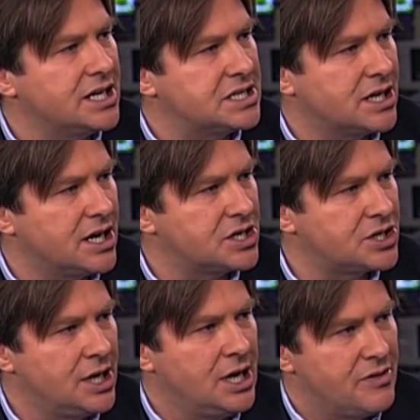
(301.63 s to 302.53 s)

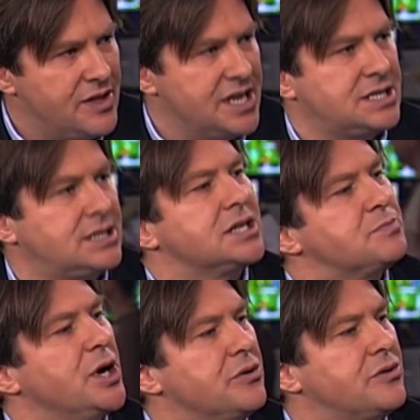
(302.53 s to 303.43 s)
high-touch, this does
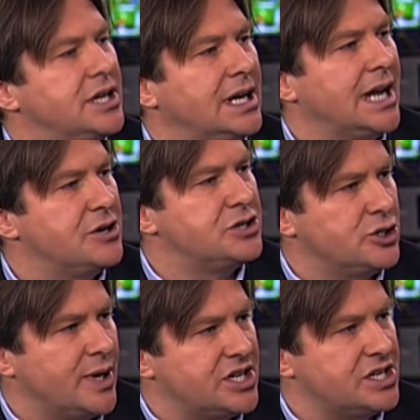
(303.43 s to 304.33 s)
both. It allows
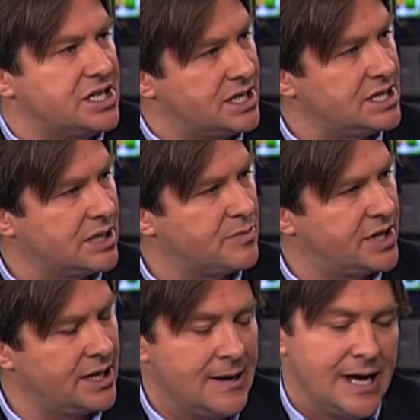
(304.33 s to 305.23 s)
you to actually see
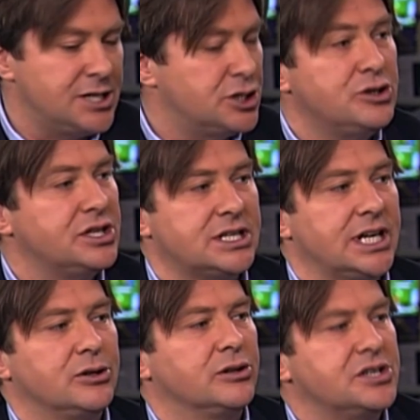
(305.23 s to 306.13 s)
something. It's using
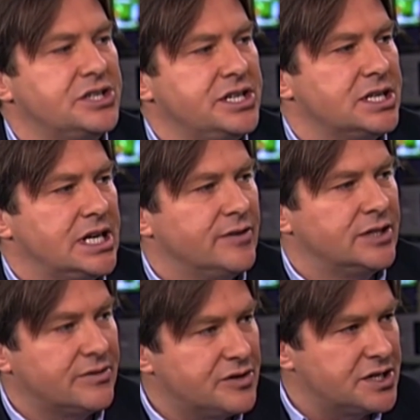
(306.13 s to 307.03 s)
technology to give a
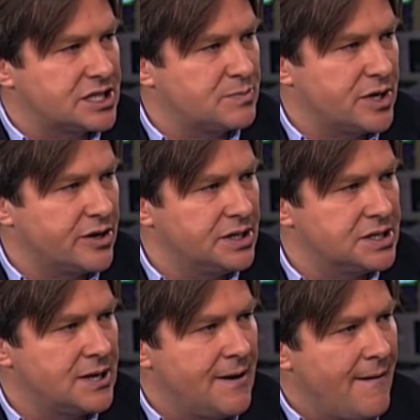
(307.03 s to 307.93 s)
different
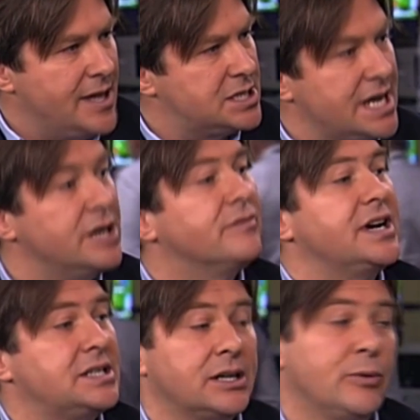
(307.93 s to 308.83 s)
experience. It's
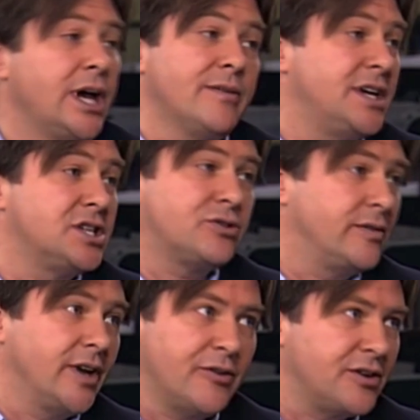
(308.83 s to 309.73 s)
innovating. We have a history
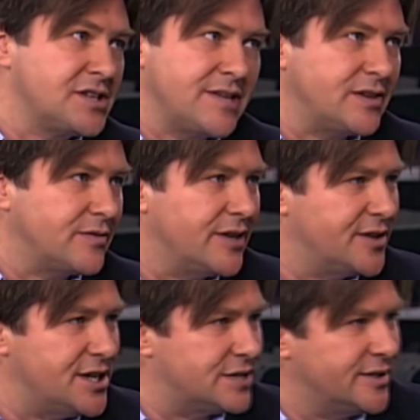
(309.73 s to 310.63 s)
of
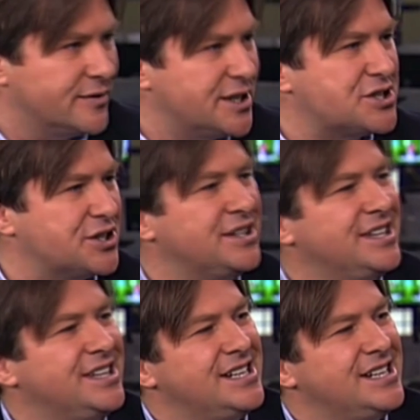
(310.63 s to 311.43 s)
175 years of innovation,